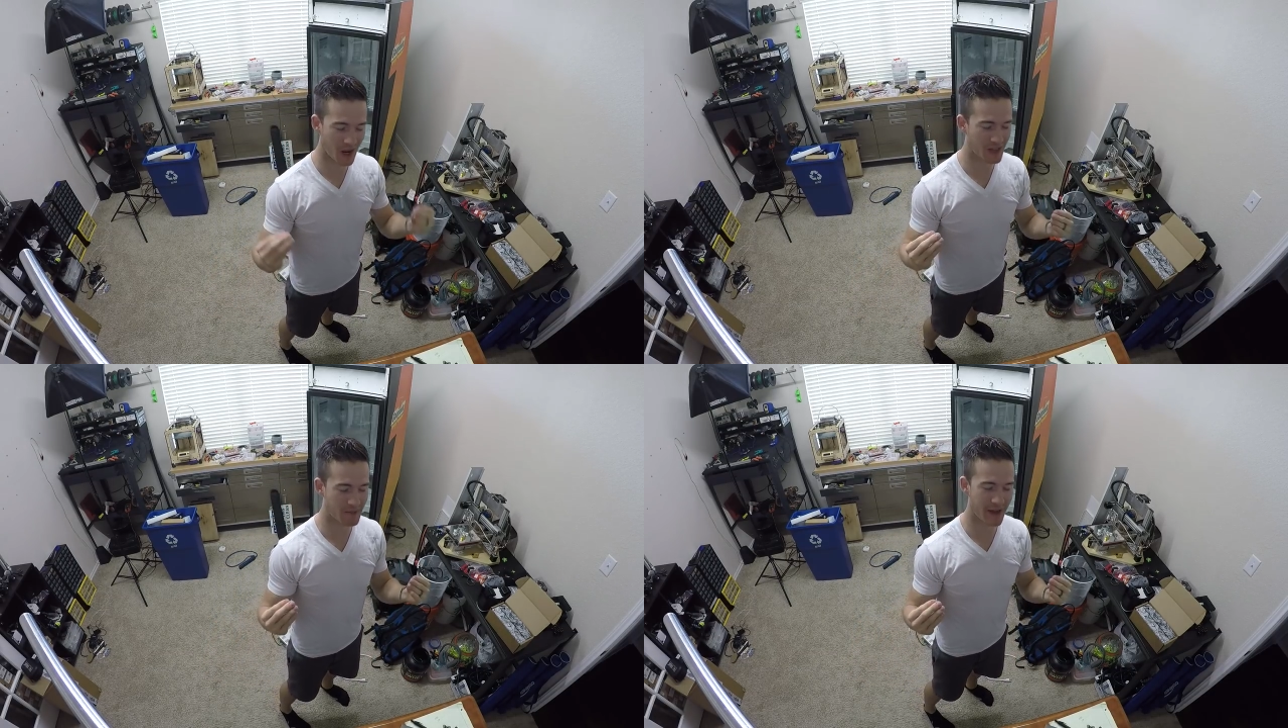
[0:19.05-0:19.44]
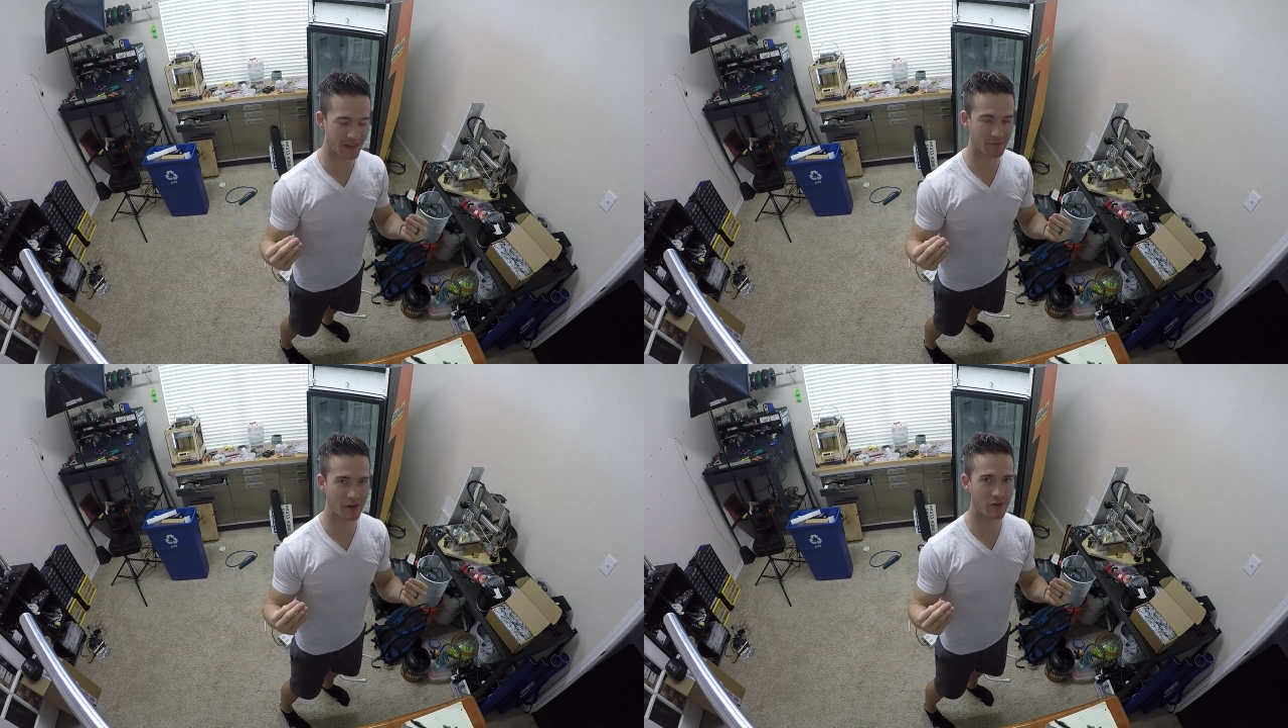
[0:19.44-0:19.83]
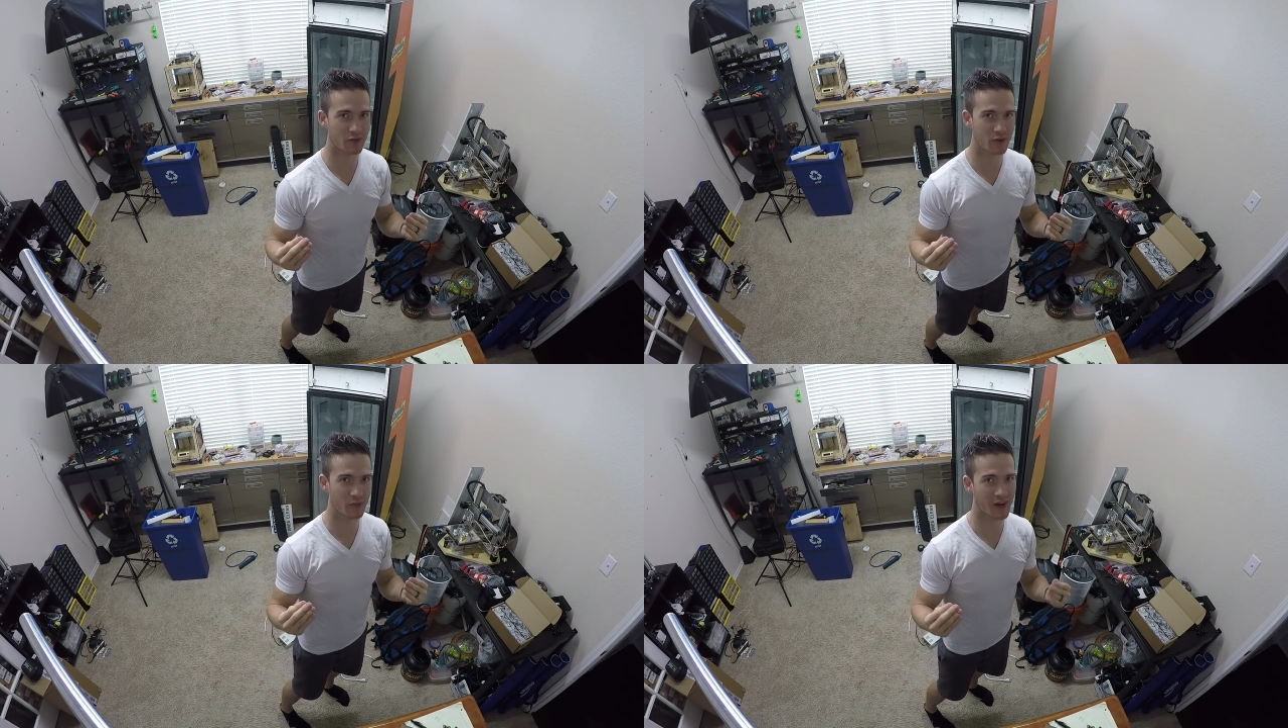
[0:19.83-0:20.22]
on the back burner
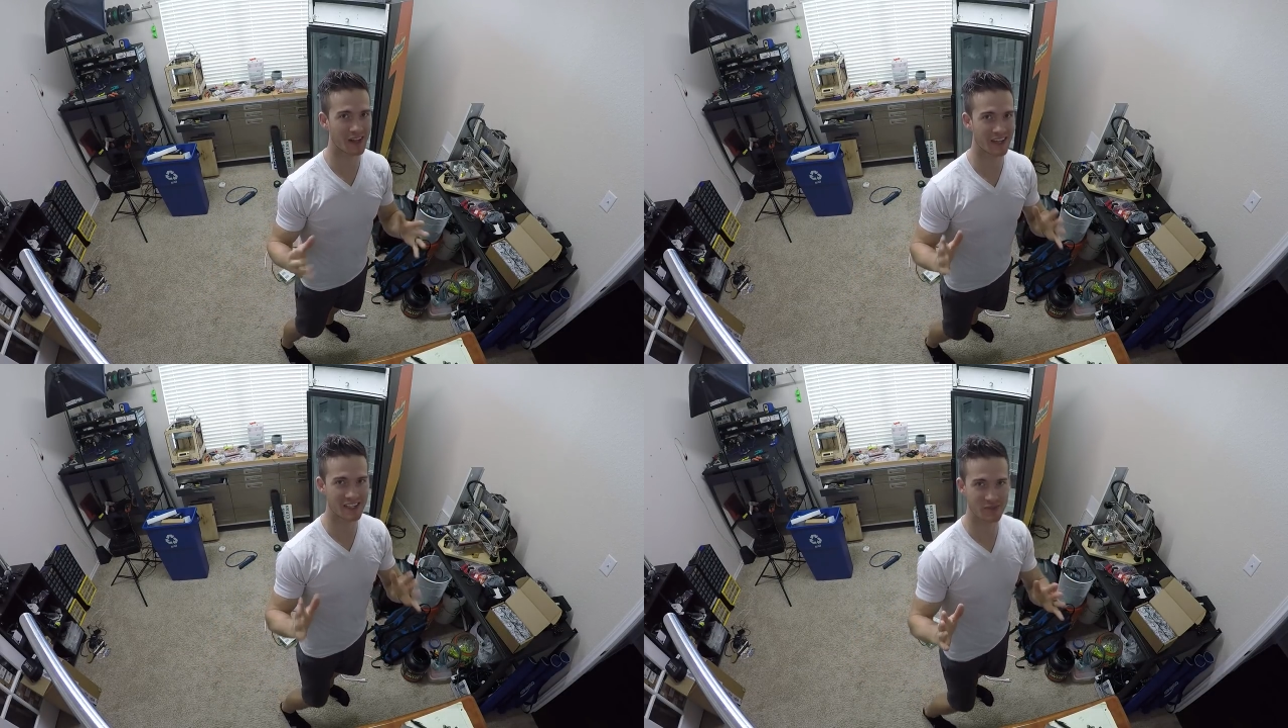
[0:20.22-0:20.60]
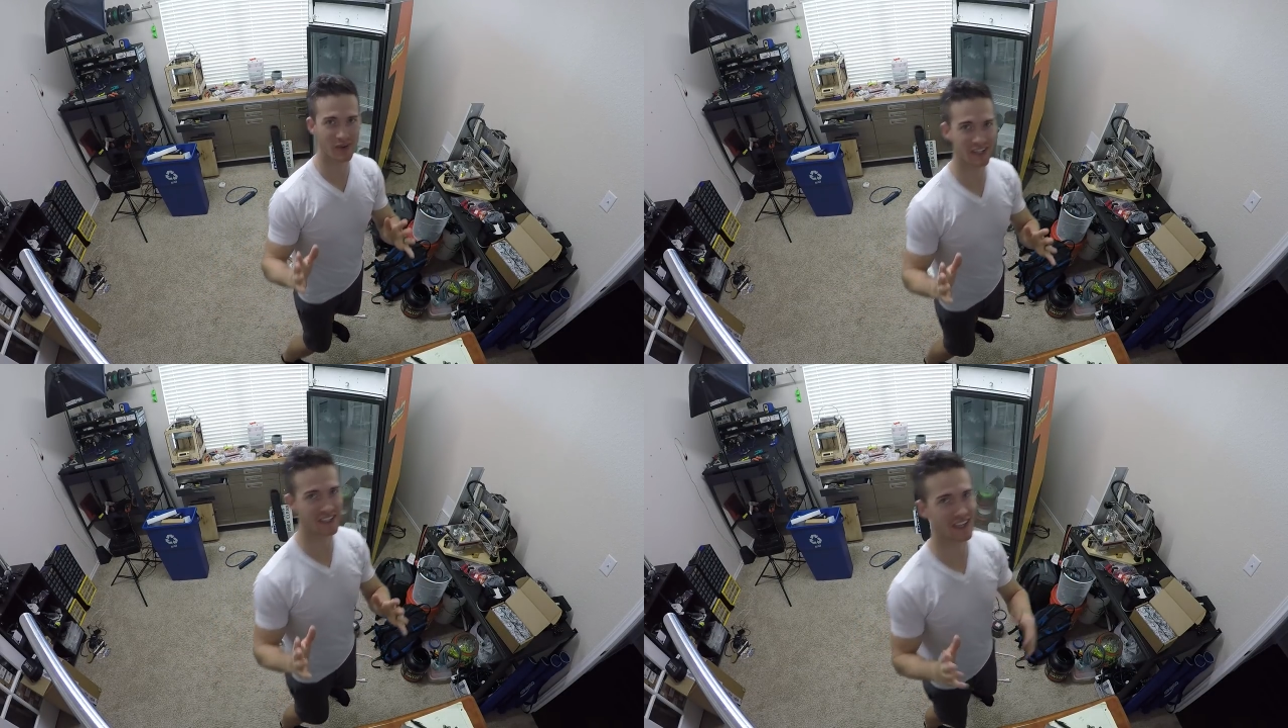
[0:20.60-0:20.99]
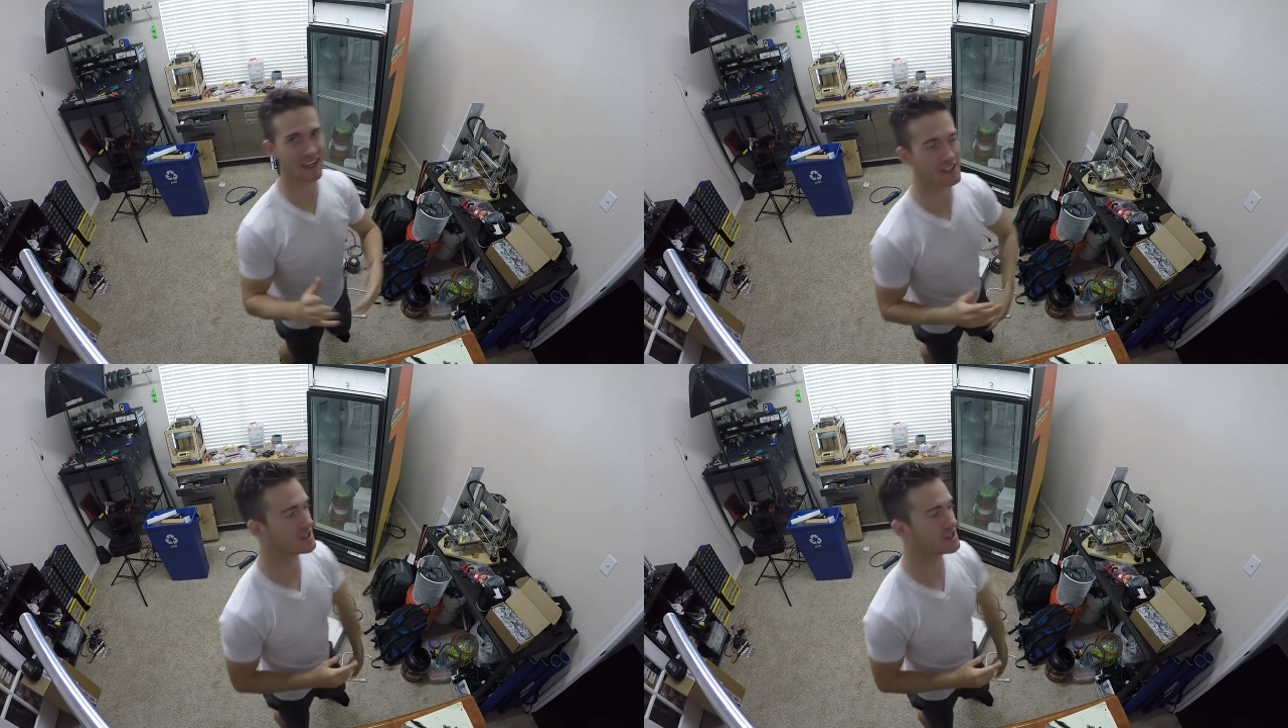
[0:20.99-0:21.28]
for a while and I just wanted to get done.